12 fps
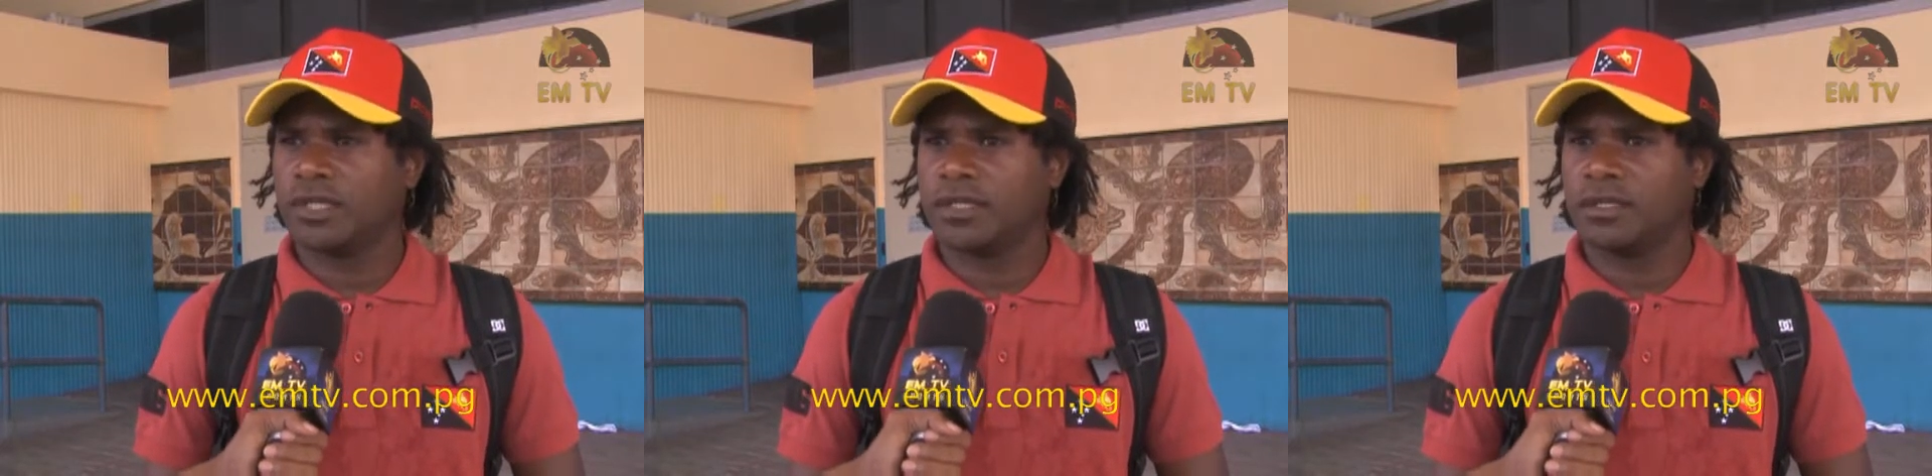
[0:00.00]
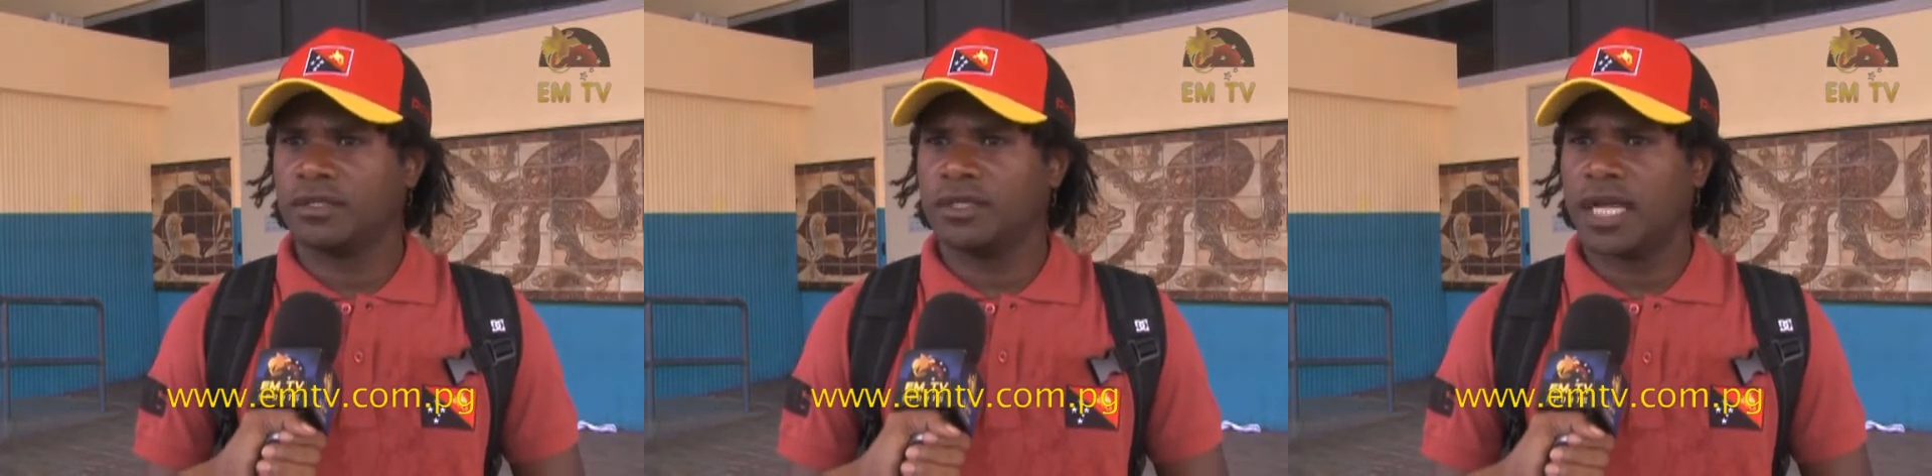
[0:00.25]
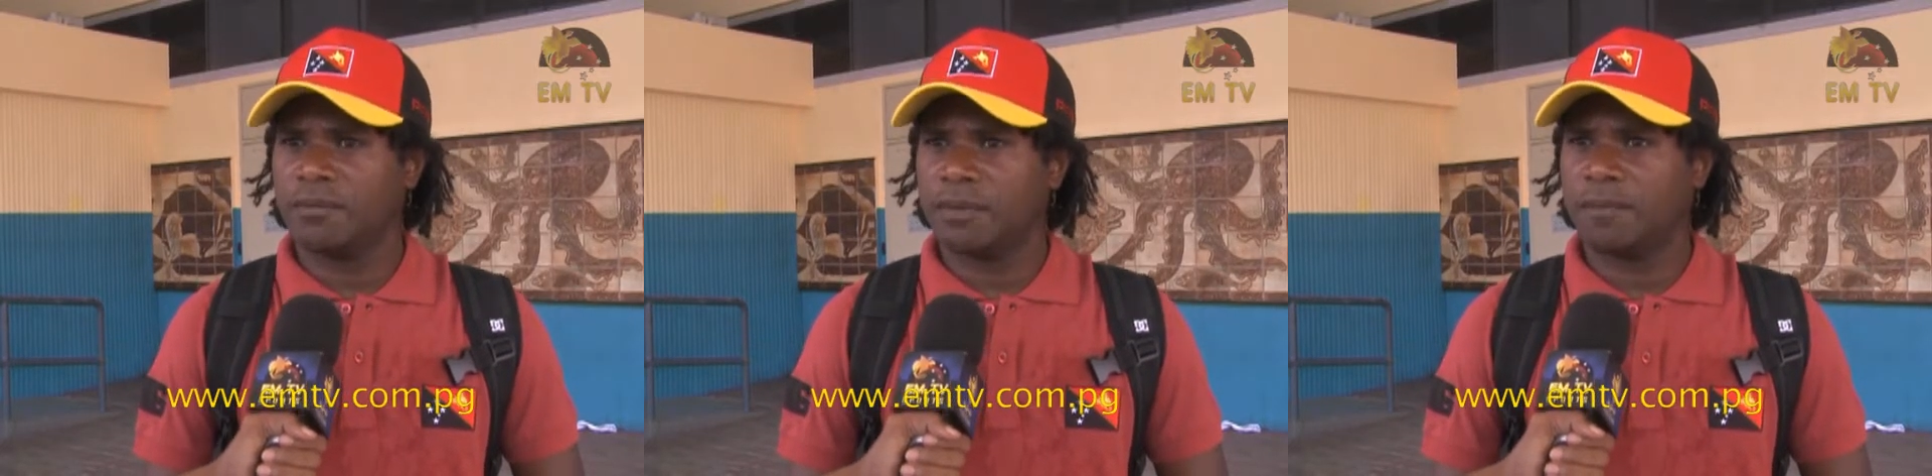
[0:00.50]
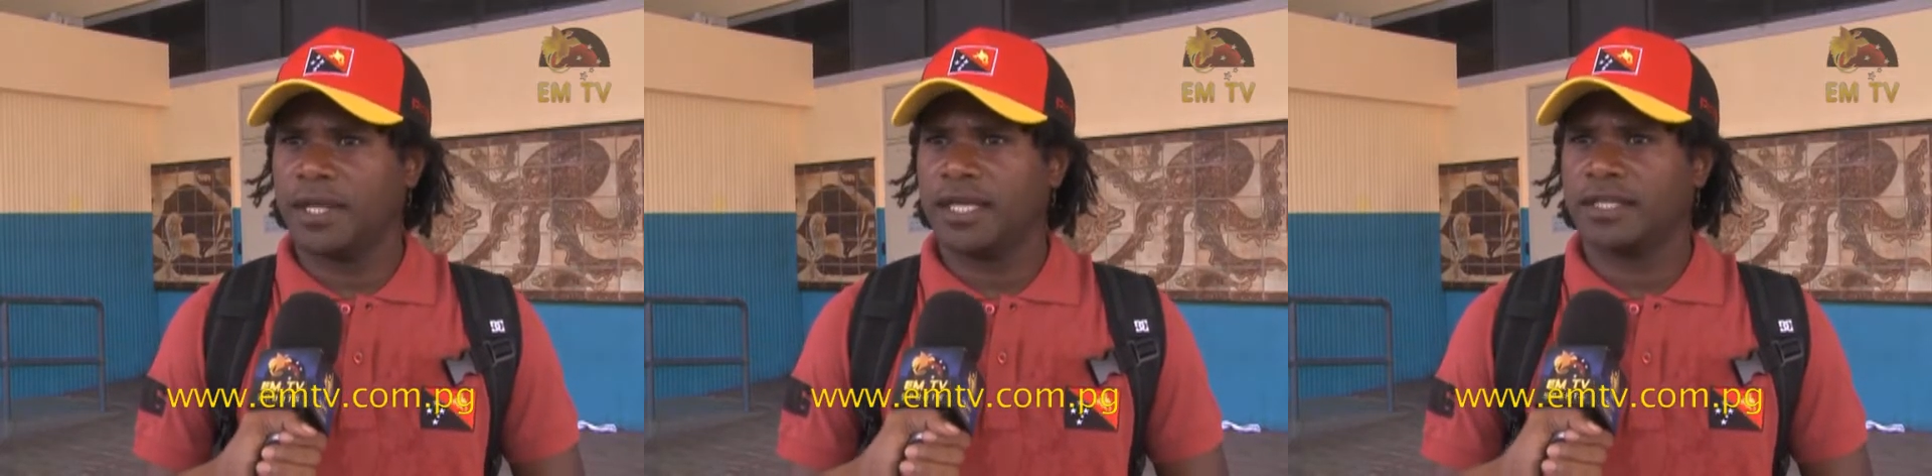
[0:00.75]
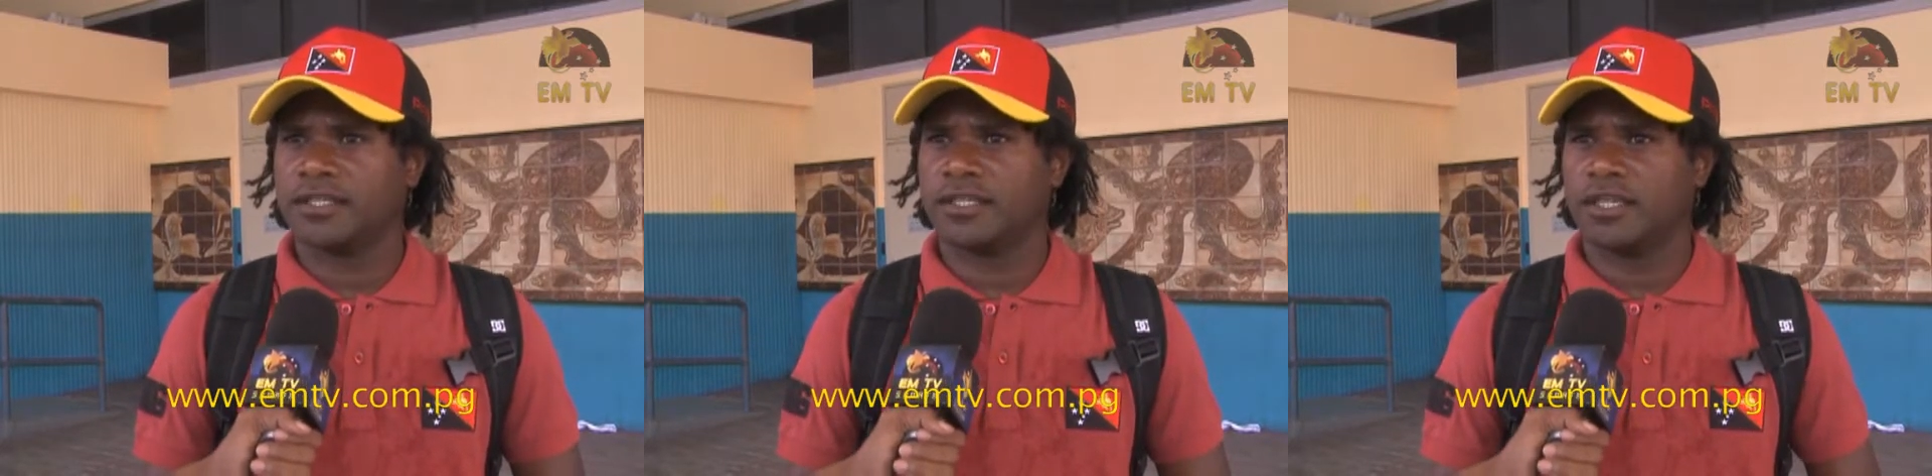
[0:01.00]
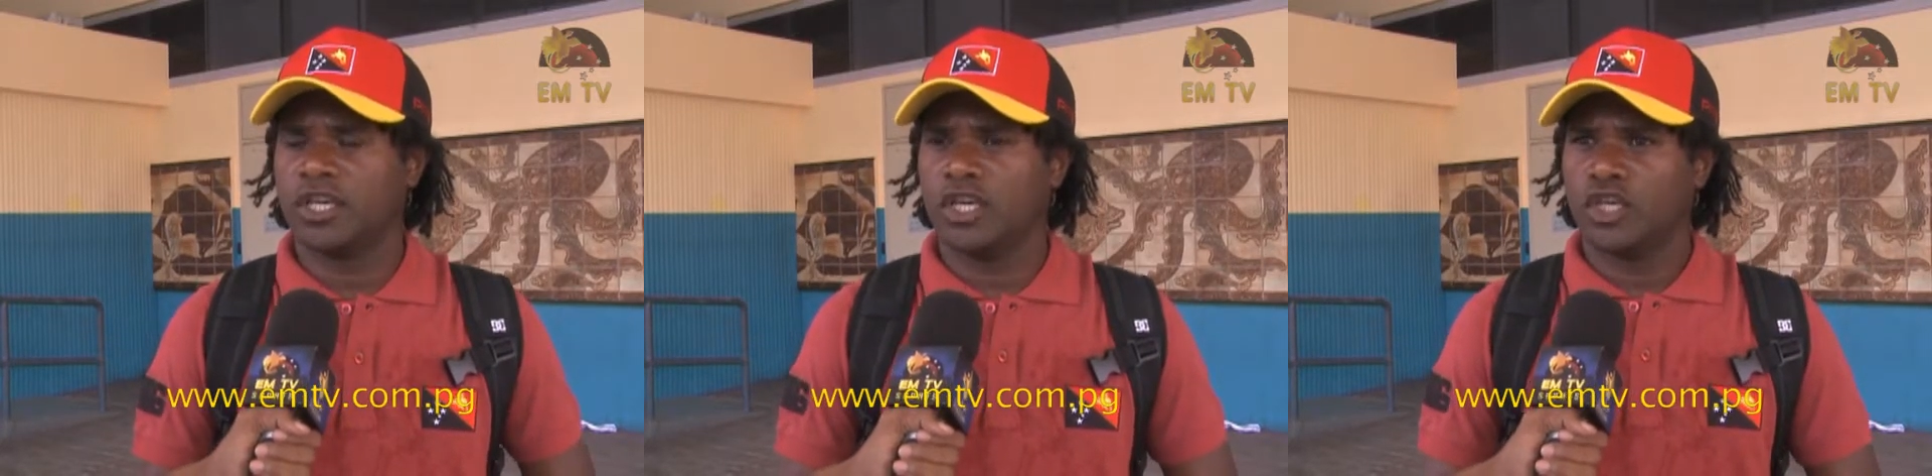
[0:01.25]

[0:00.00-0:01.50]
and help the players